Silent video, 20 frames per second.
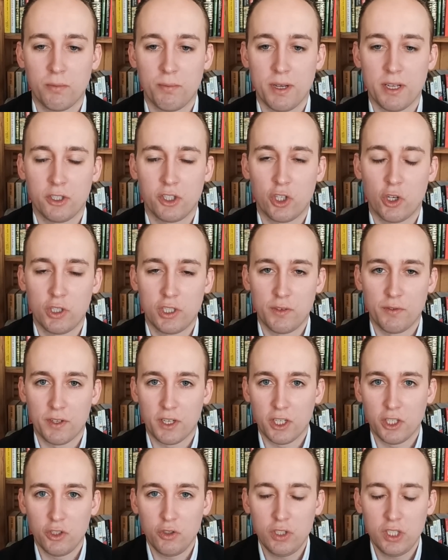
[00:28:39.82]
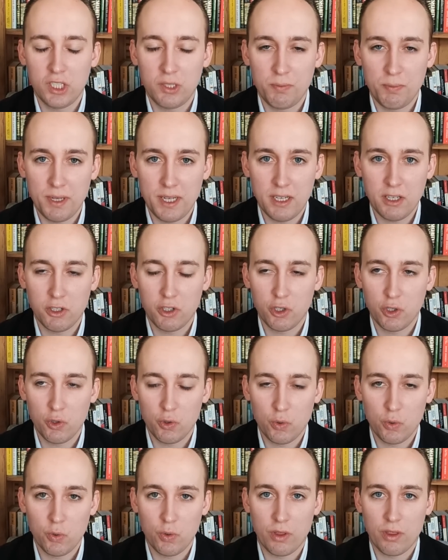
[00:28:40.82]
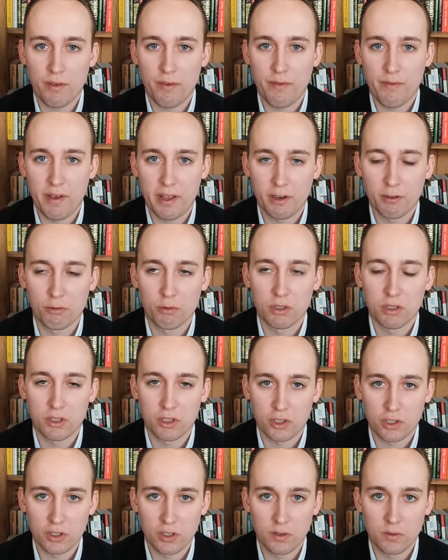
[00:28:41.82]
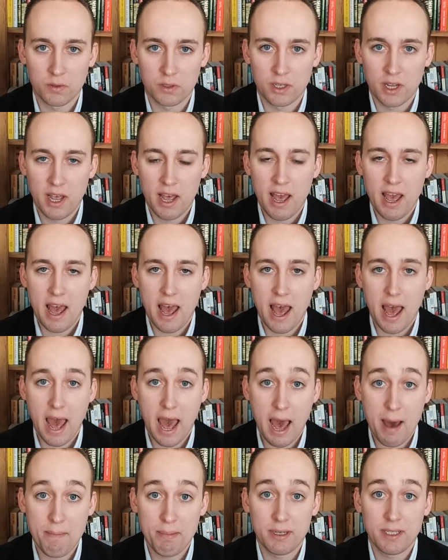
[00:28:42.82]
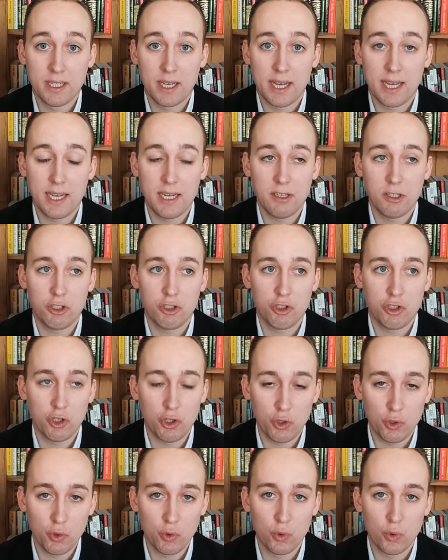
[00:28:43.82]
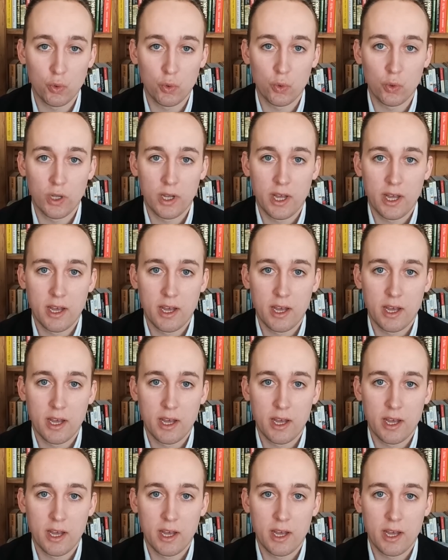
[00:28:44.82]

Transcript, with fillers: bit, Joseph? Could you speak to the Federal Reserve's appetite to